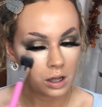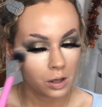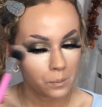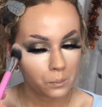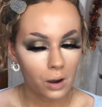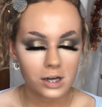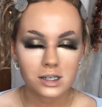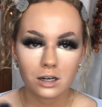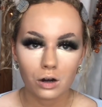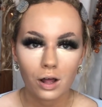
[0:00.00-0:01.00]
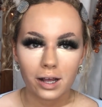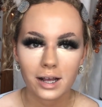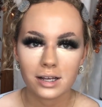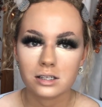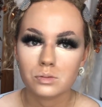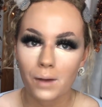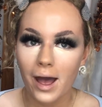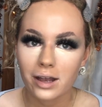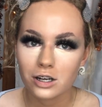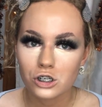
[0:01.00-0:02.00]
but I didn't like
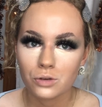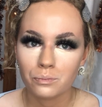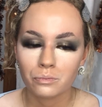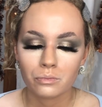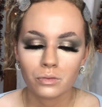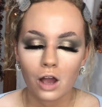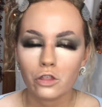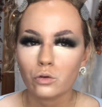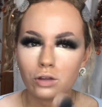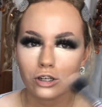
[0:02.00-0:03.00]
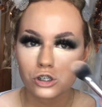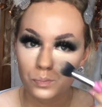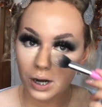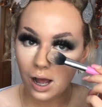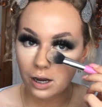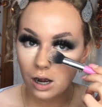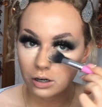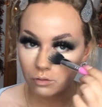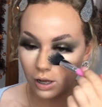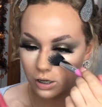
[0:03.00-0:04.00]
expect, I thought they'd just be like kind of
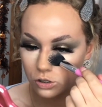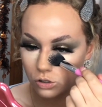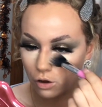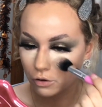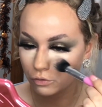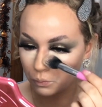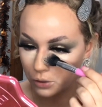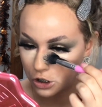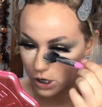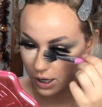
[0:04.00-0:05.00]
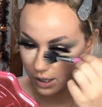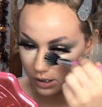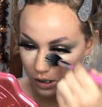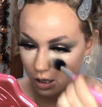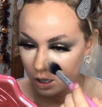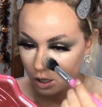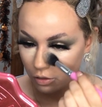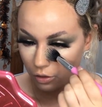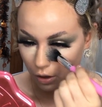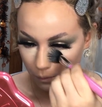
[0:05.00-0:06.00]
like soft brushes
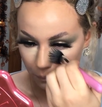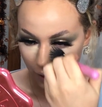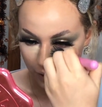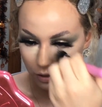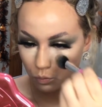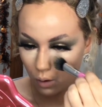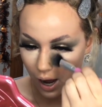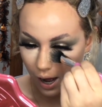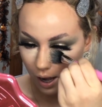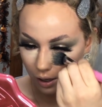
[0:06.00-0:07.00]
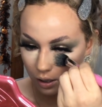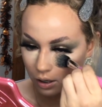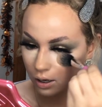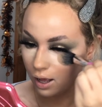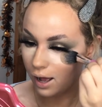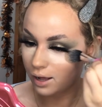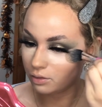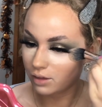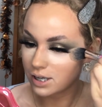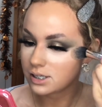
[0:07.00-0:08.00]
that blend well, and
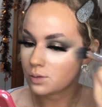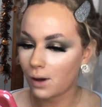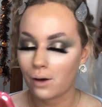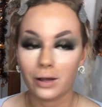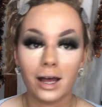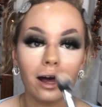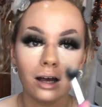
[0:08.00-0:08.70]
that's about it.